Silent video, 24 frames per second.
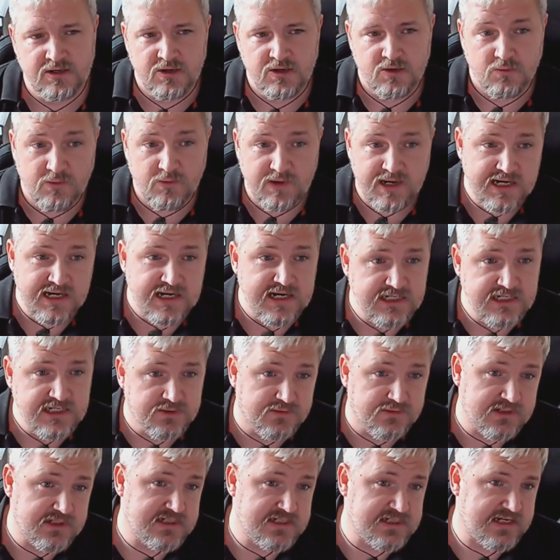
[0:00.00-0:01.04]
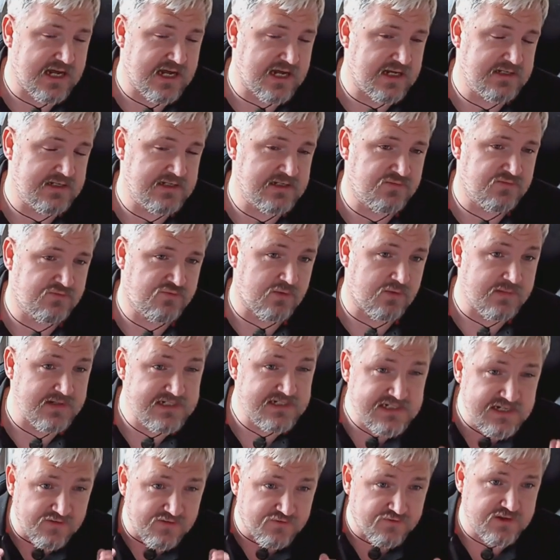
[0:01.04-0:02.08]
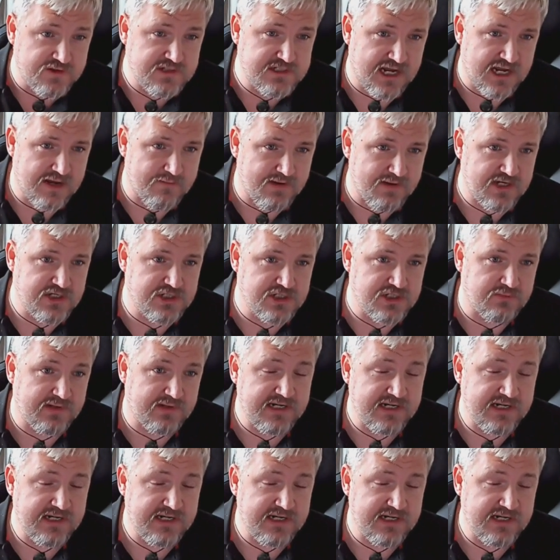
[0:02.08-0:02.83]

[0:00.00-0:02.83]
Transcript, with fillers: we need to understand from a different dimension.